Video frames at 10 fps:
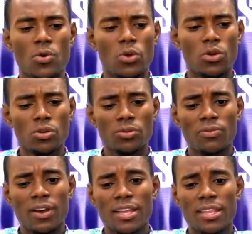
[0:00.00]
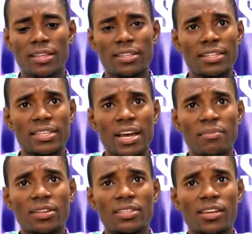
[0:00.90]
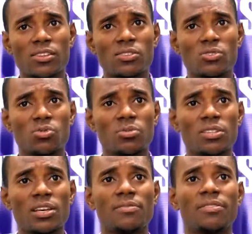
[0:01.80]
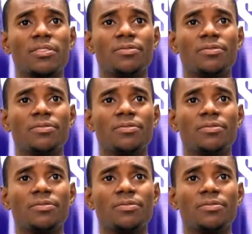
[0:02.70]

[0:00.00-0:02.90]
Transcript: we can also find that the time it takes to be served.